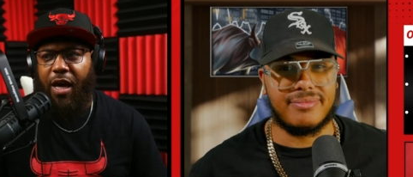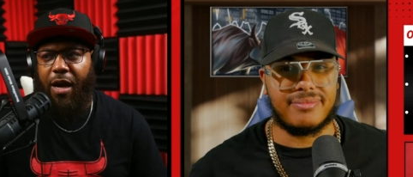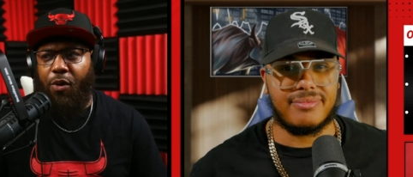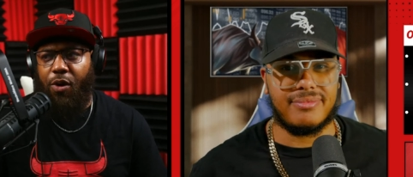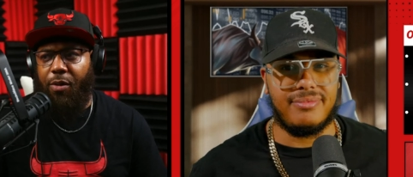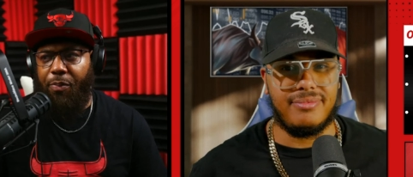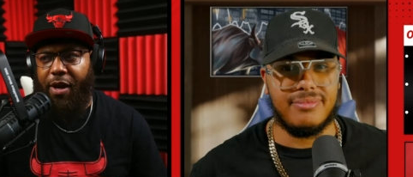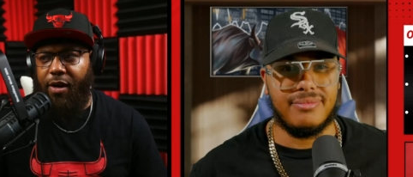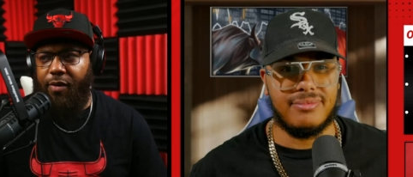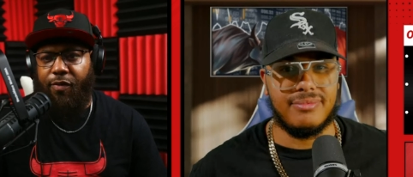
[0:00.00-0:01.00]
Speaker 1: more competitive
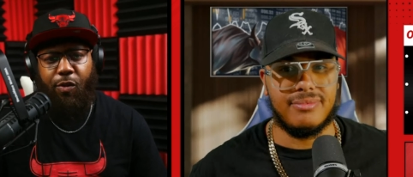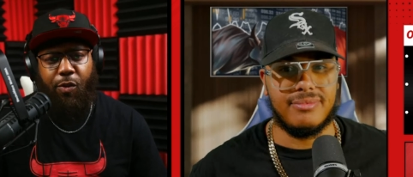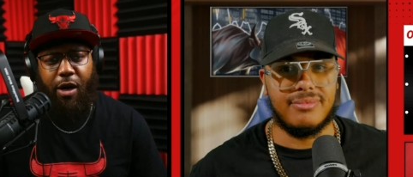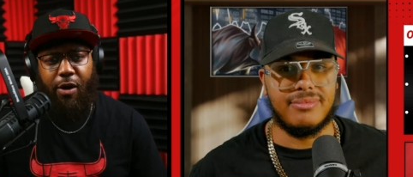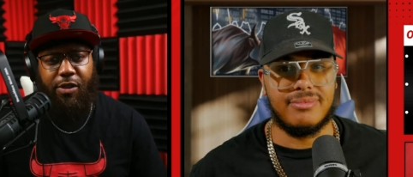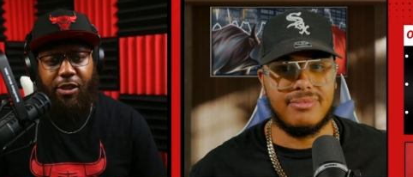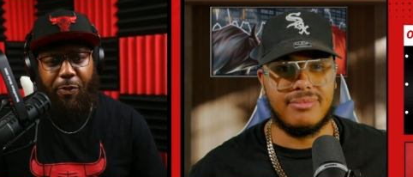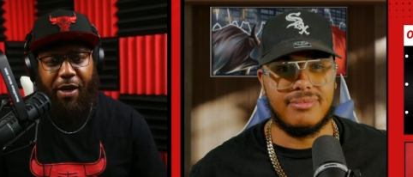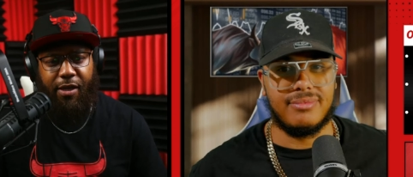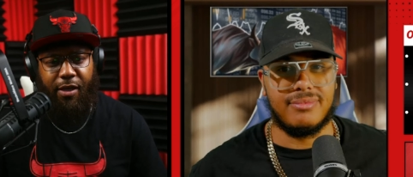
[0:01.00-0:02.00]
than what I was expecting
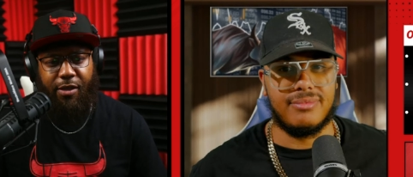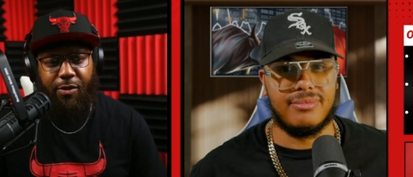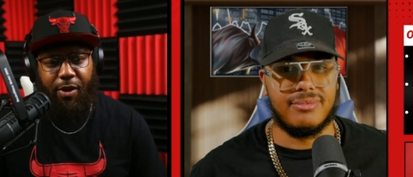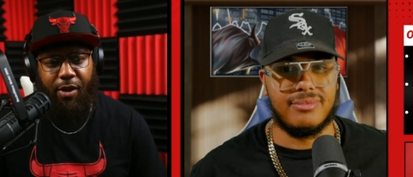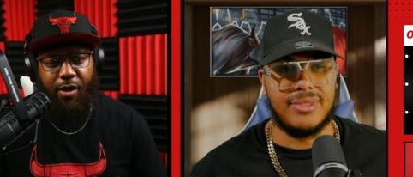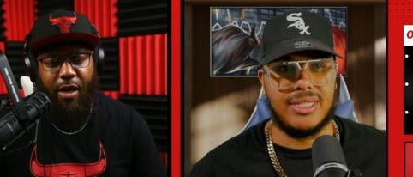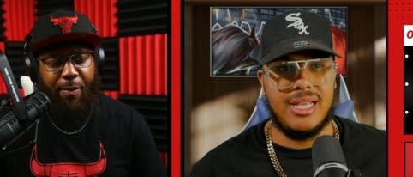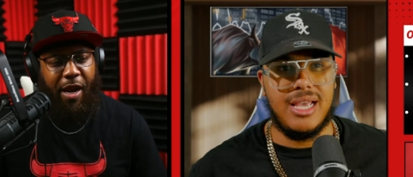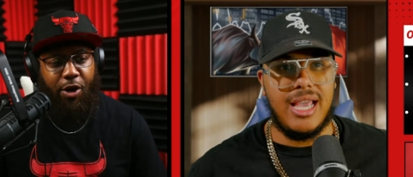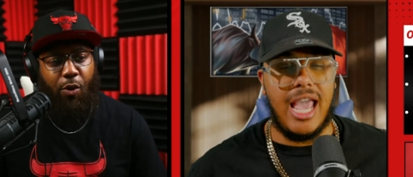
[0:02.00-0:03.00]
it to be. I mean, I know
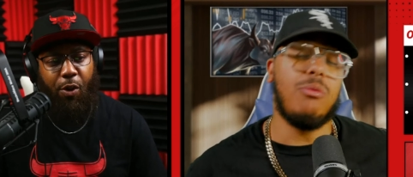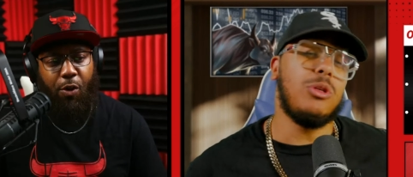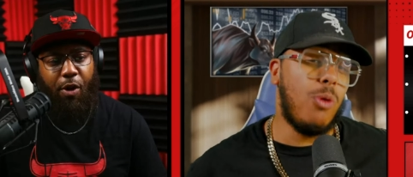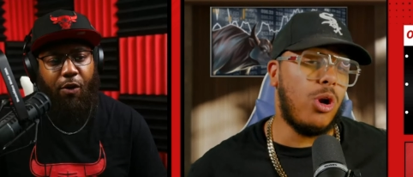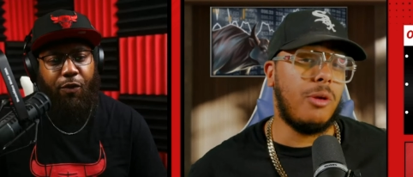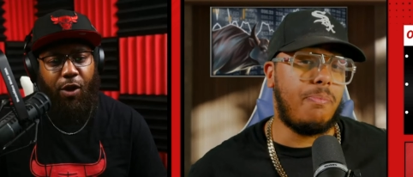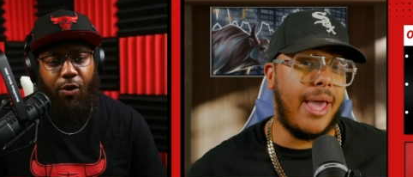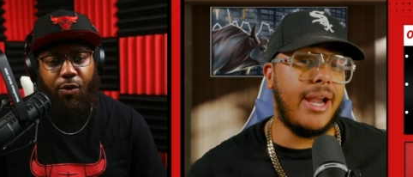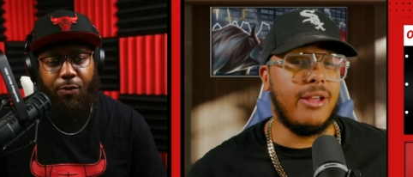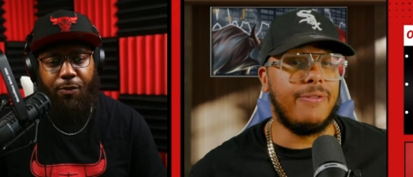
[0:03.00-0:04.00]
it we were more competitive low.
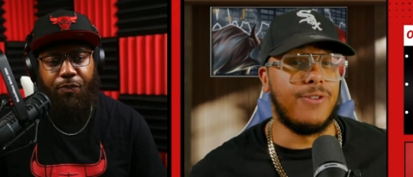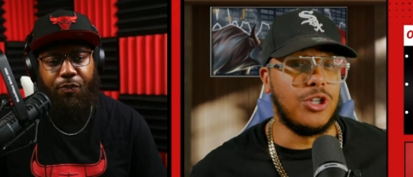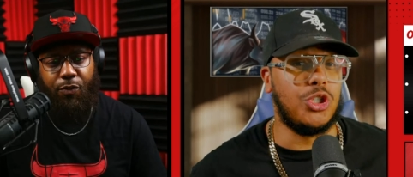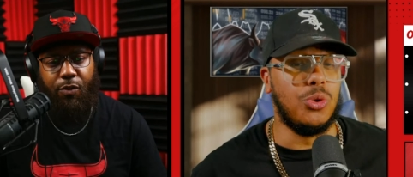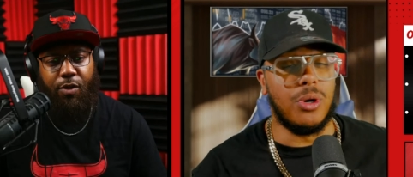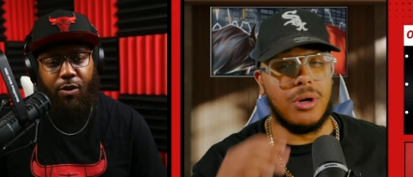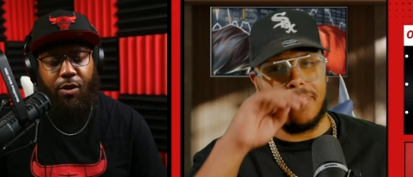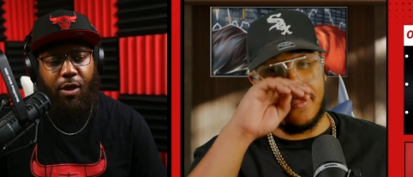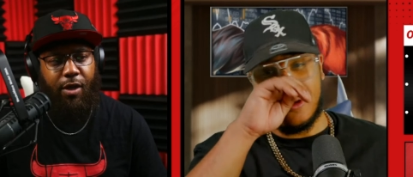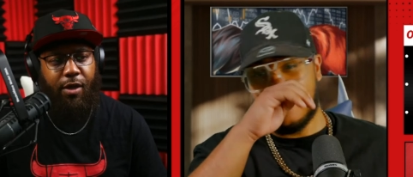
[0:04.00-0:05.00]
for sure. Yeah,
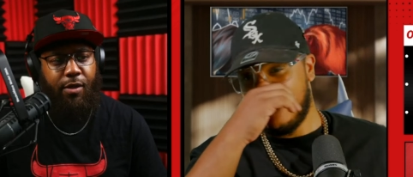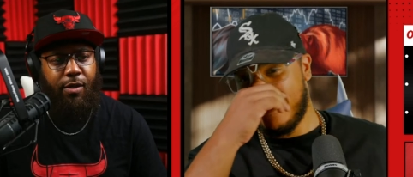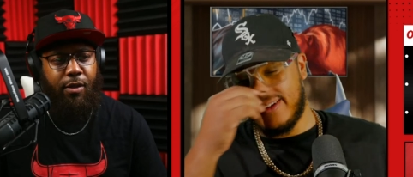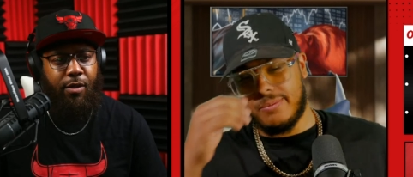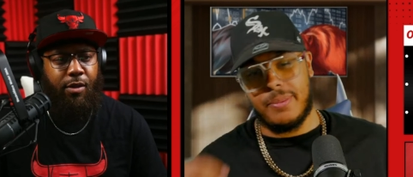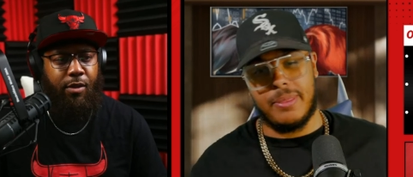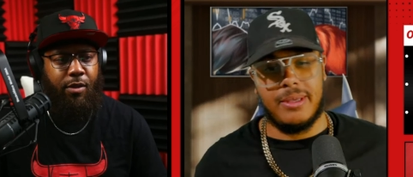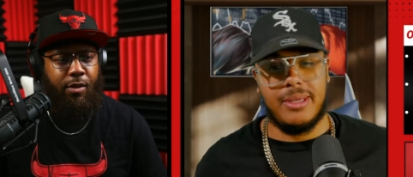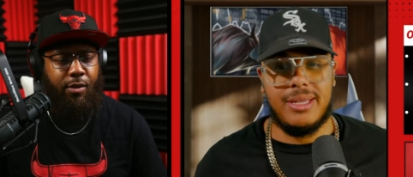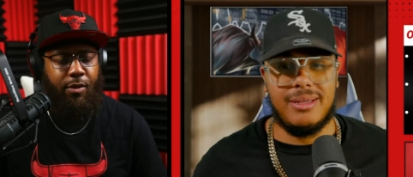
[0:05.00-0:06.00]

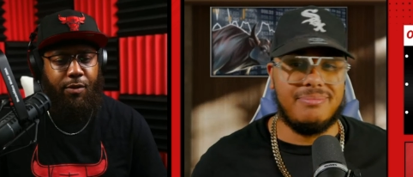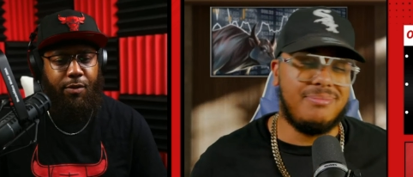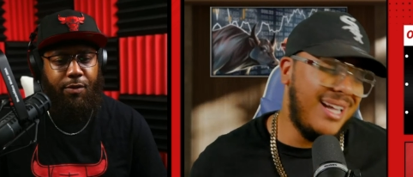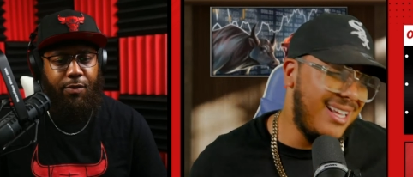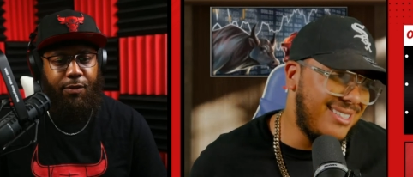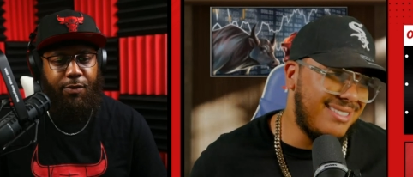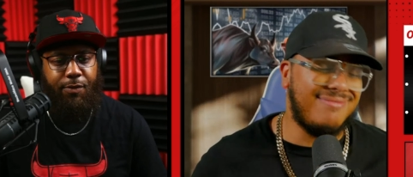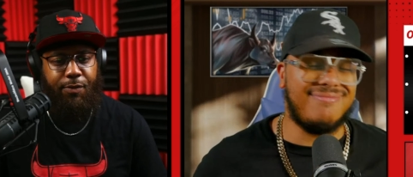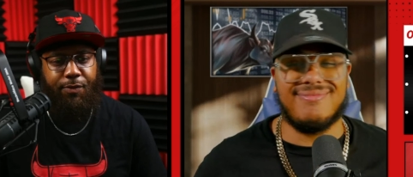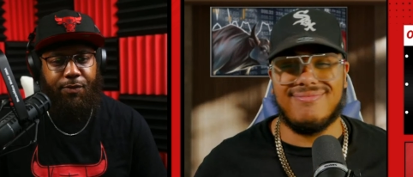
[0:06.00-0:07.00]
Speaker 2: but
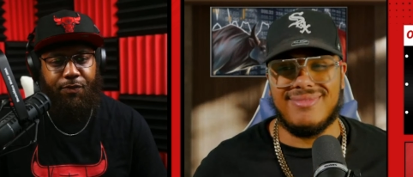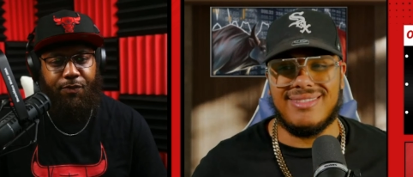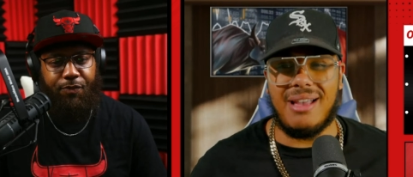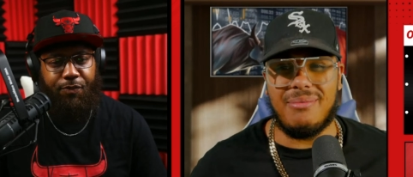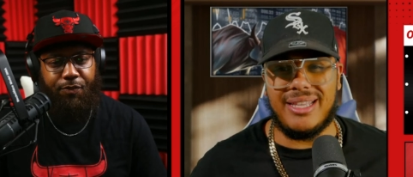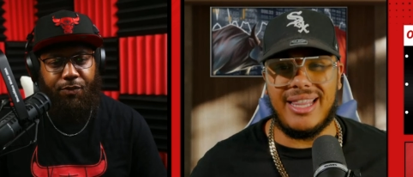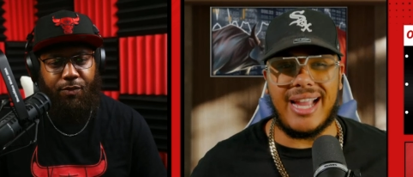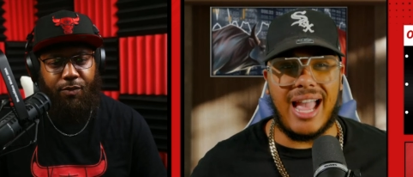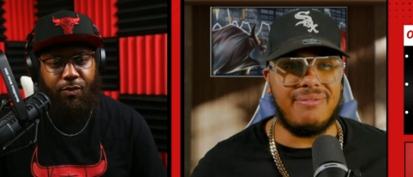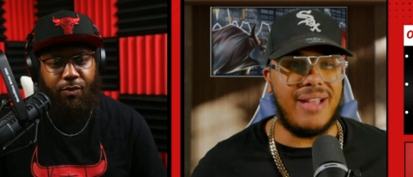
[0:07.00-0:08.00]
I mean, like I
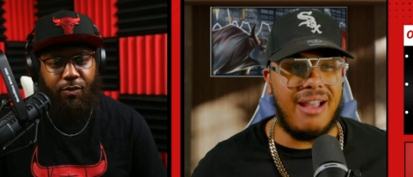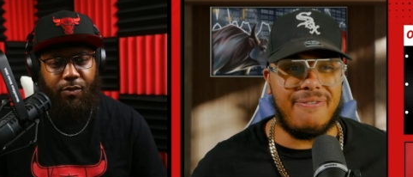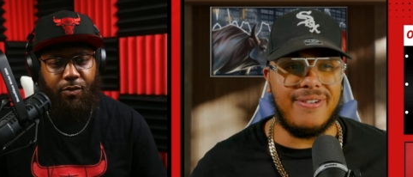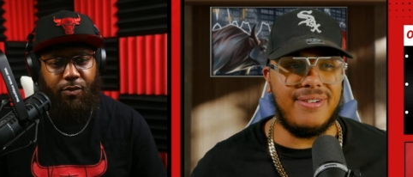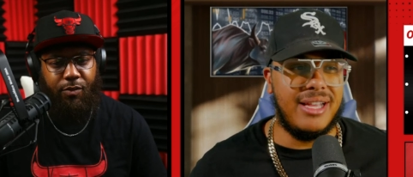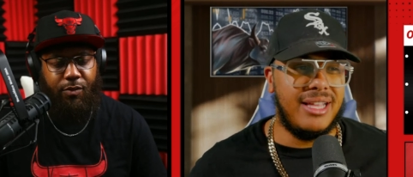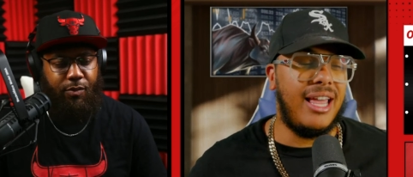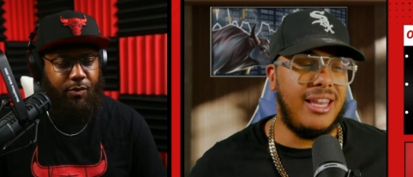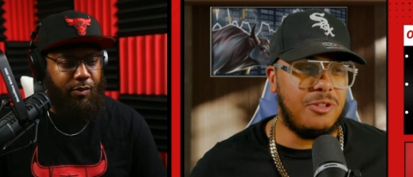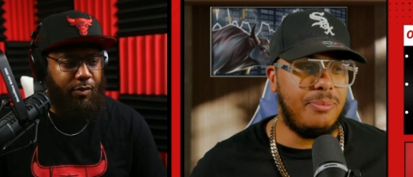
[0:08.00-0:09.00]
I forgot. Like, let's be
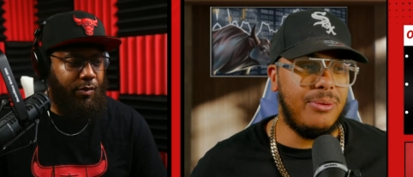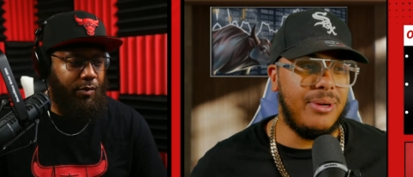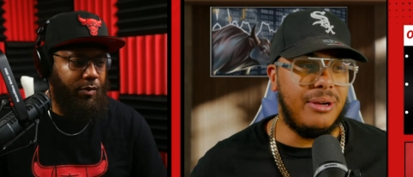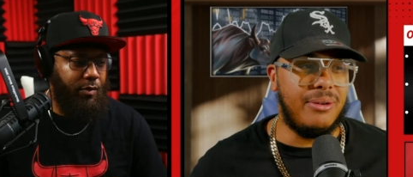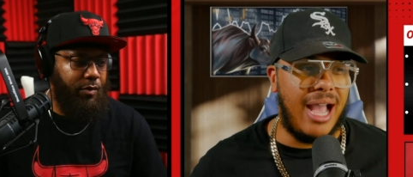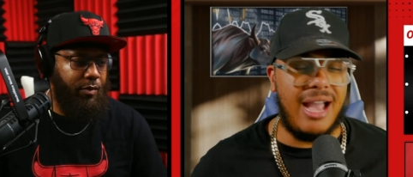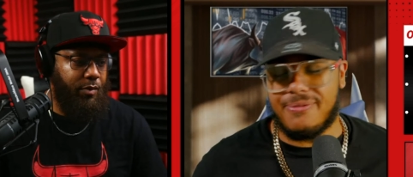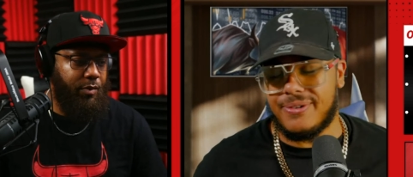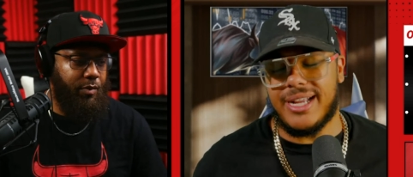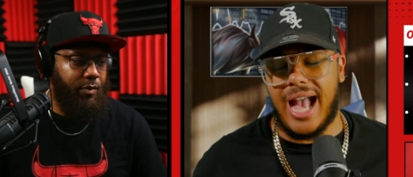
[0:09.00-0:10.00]
real. I
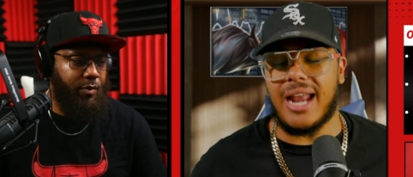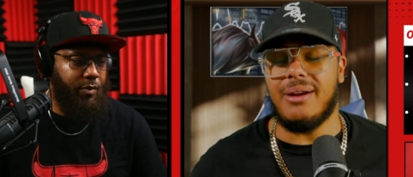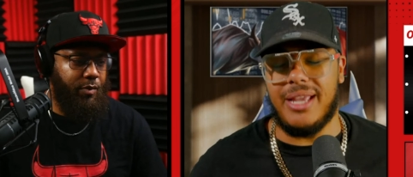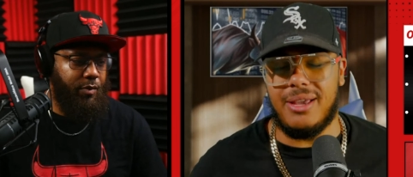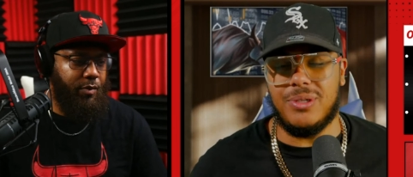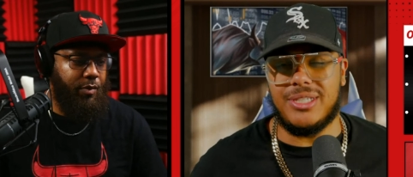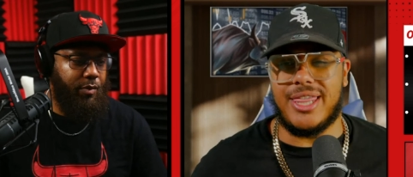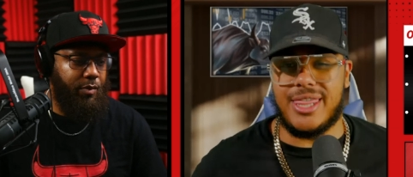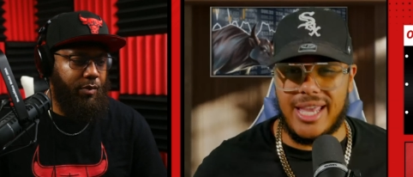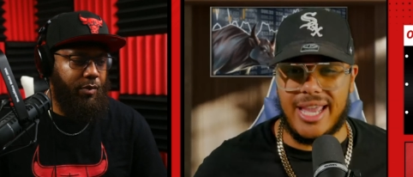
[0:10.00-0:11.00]
forgot it was a
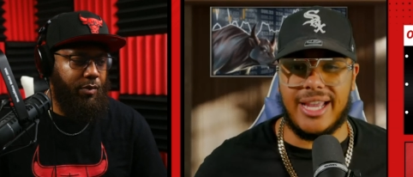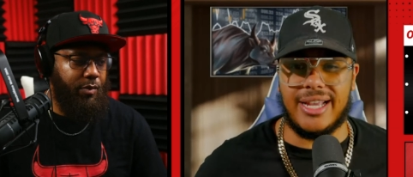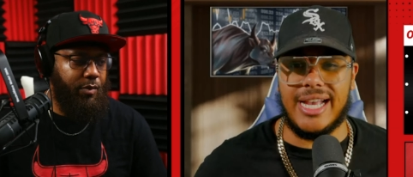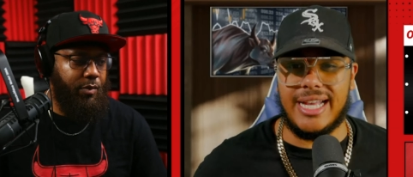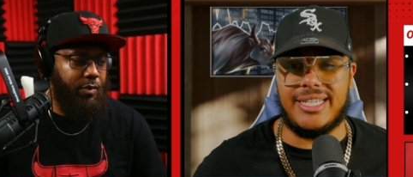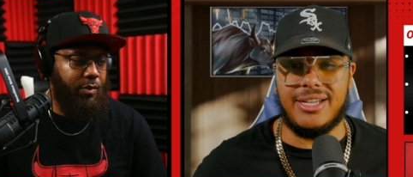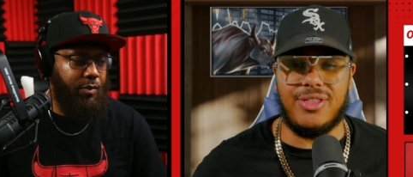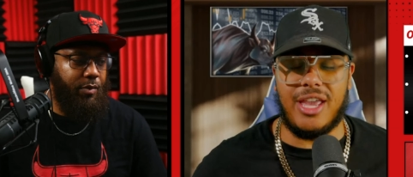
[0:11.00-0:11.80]
thing until they were